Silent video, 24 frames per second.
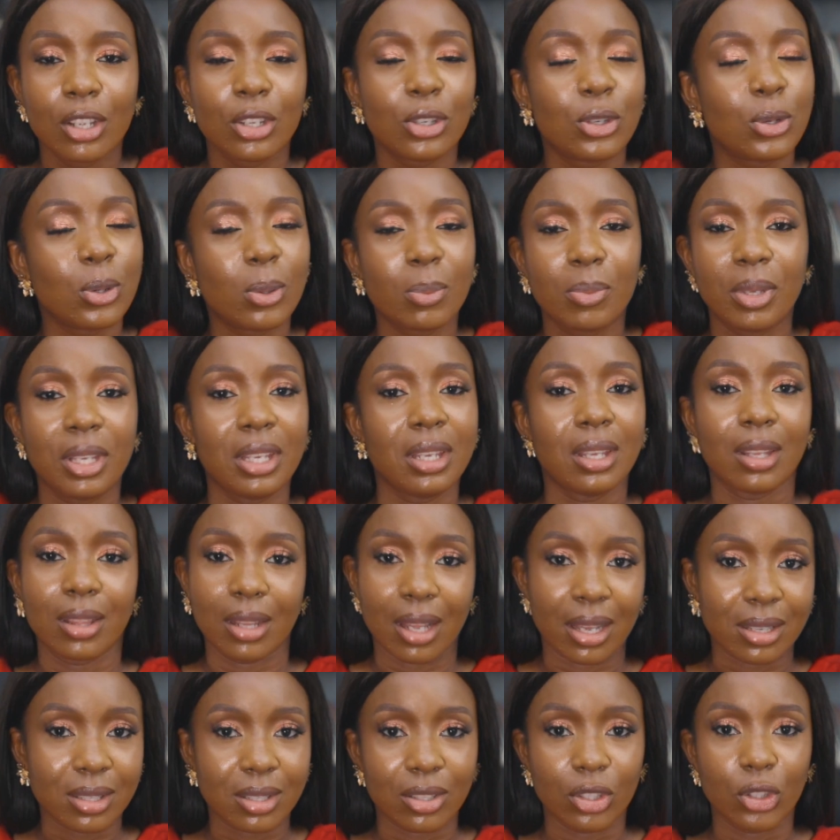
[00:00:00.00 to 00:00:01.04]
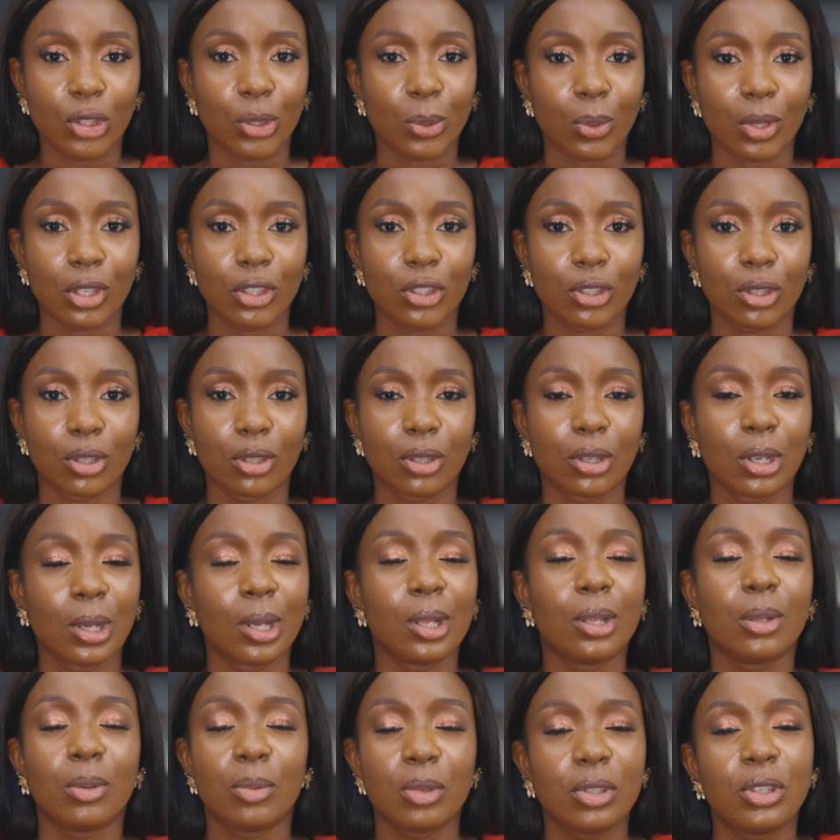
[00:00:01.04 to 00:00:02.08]
Don't be in that situation.
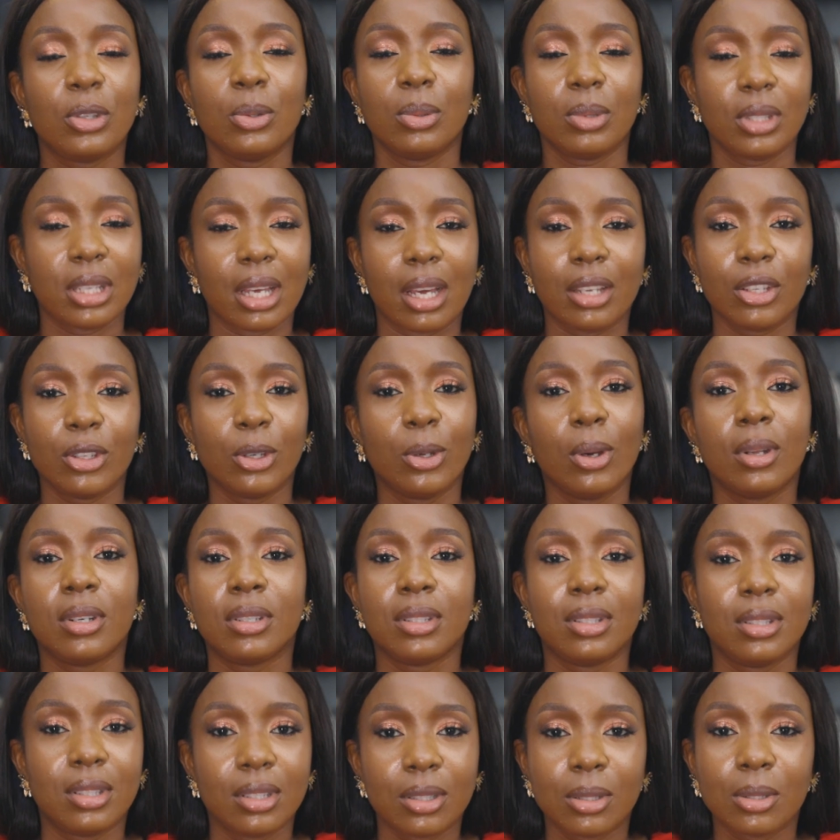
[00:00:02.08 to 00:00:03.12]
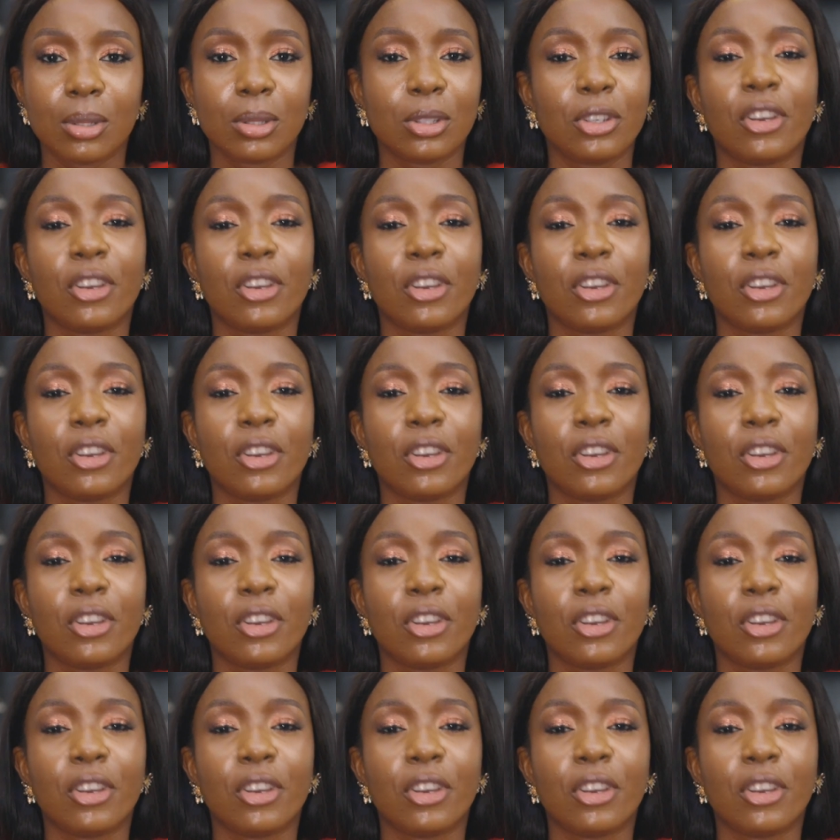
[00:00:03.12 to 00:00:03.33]
You got a deal,